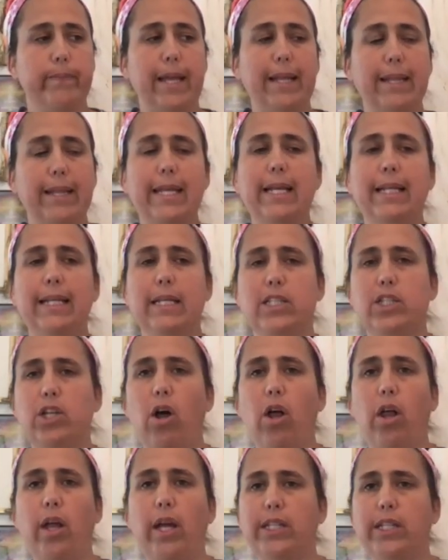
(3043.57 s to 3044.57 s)
thing that's
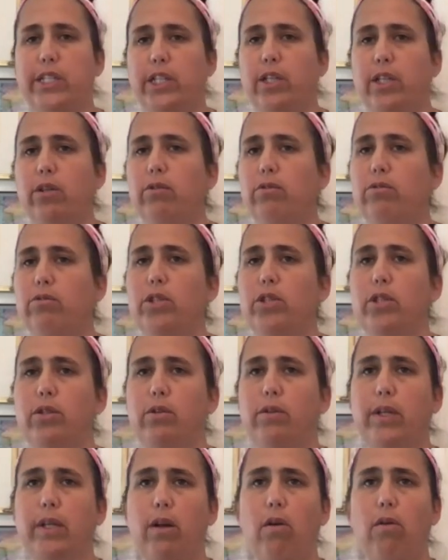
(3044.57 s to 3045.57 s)
calling to you too,
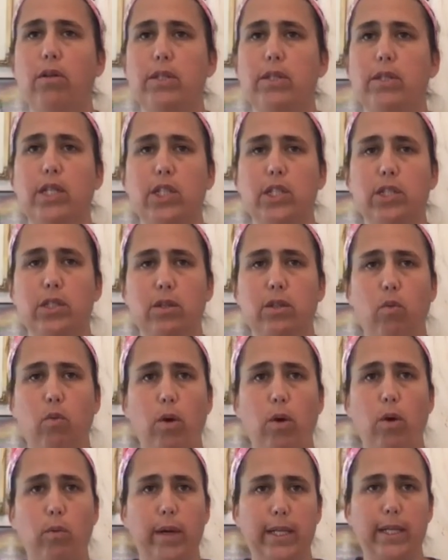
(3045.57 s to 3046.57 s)
it's not just a
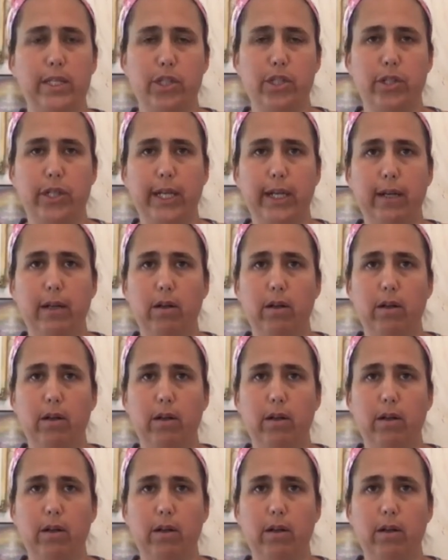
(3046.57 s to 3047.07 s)
one-way street.